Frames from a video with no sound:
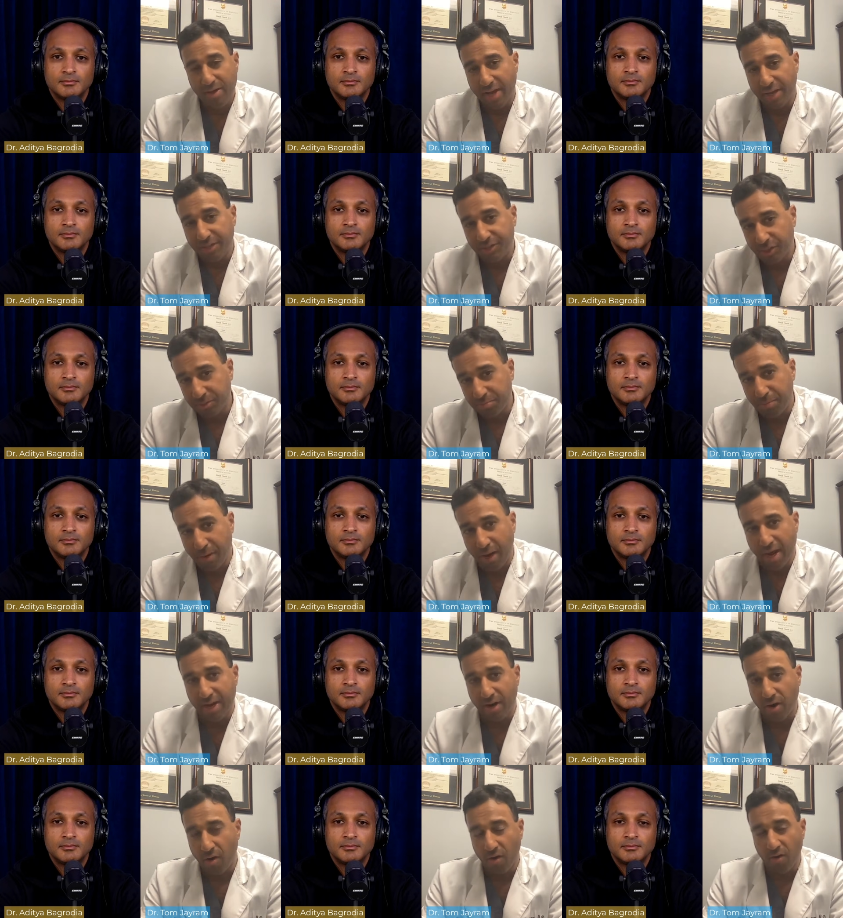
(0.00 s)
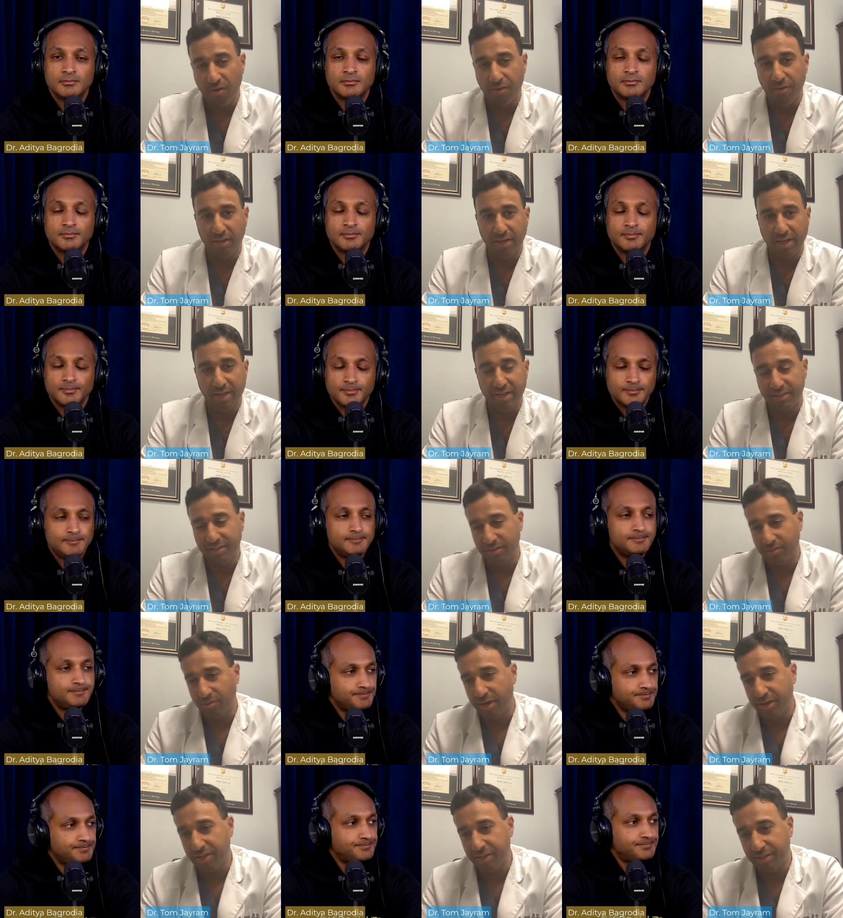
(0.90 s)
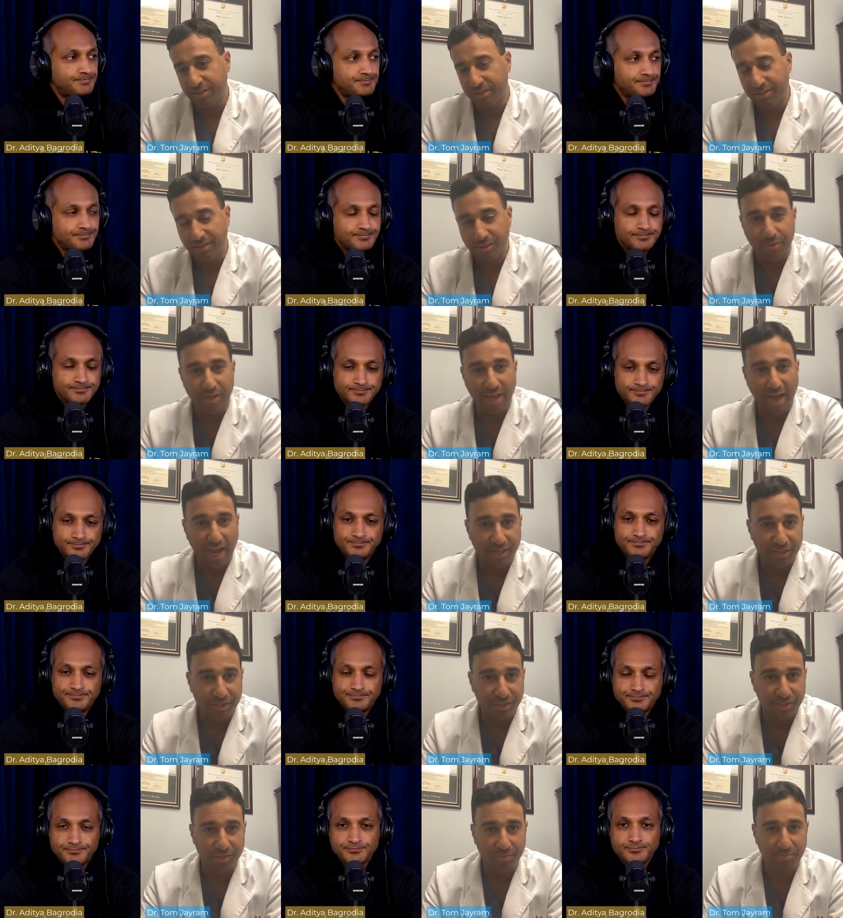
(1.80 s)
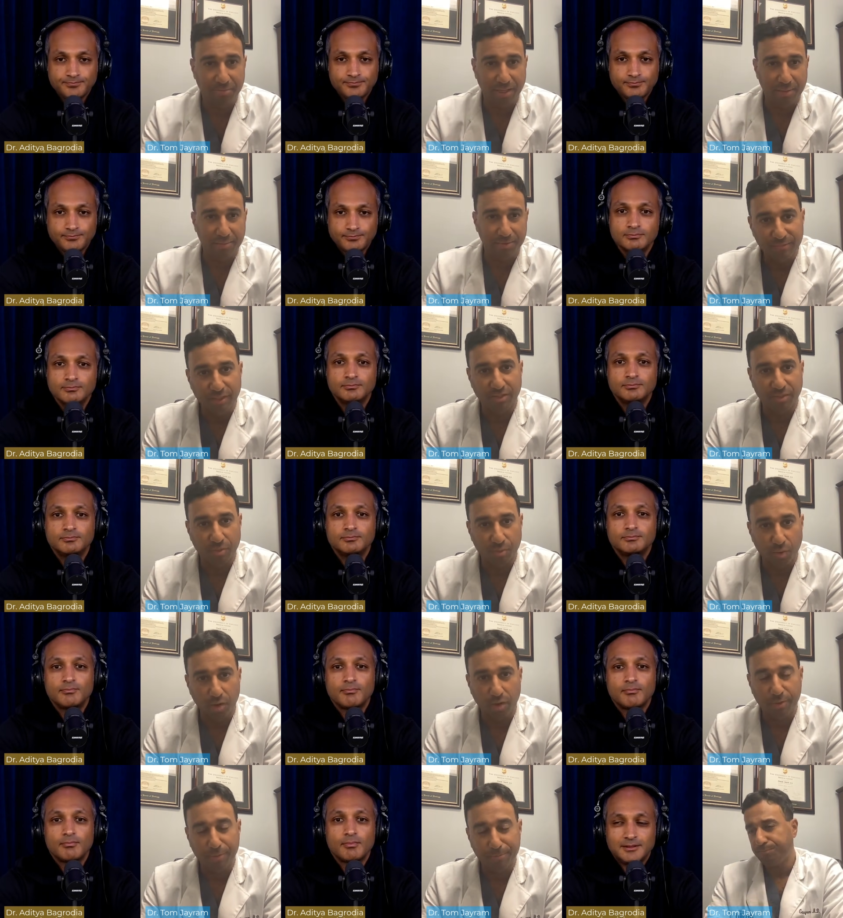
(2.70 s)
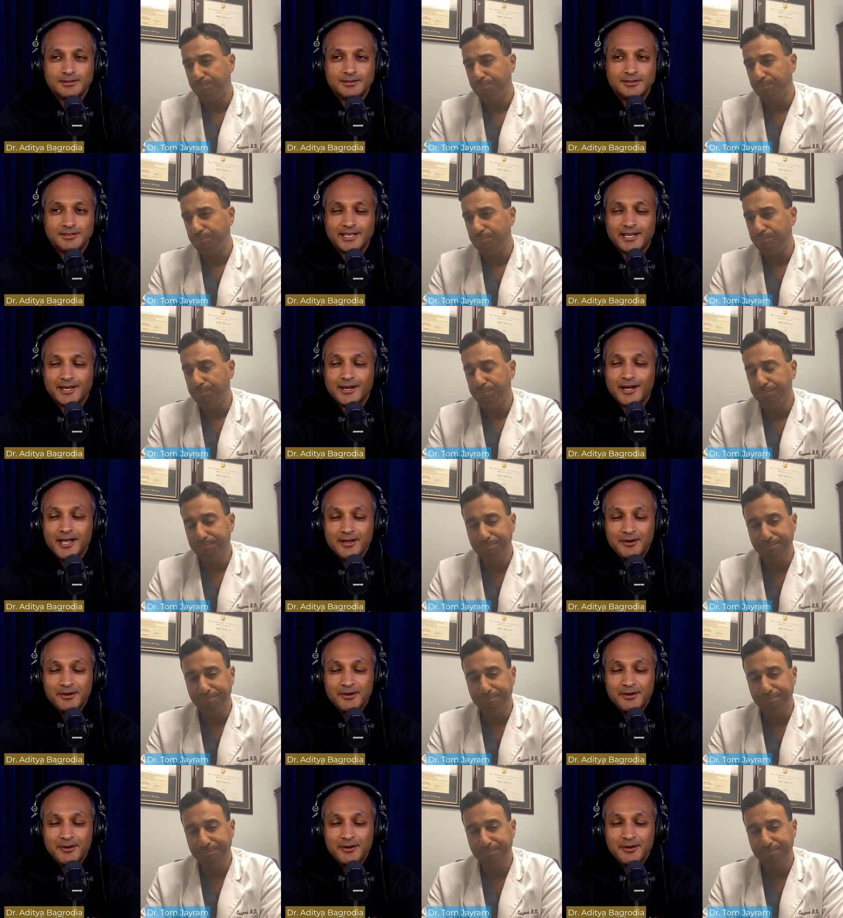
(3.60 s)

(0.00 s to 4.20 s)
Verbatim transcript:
Speaker 1: And just buying all of the latest, greatest new gadgets sometimes doesn't work. Yeah,